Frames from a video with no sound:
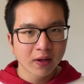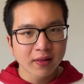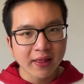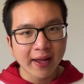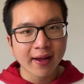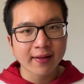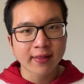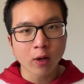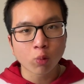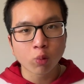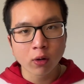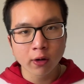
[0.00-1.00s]
They are the
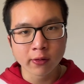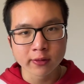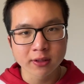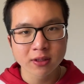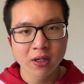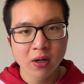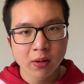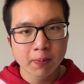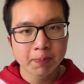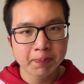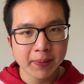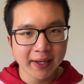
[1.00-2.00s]
world's
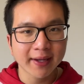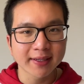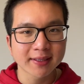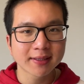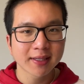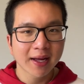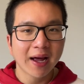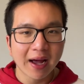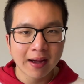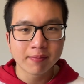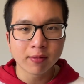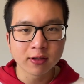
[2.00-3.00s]
biggest
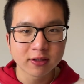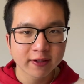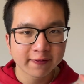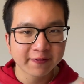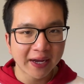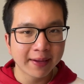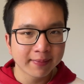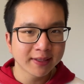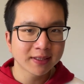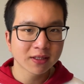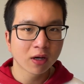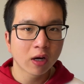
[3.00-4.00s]
and most famous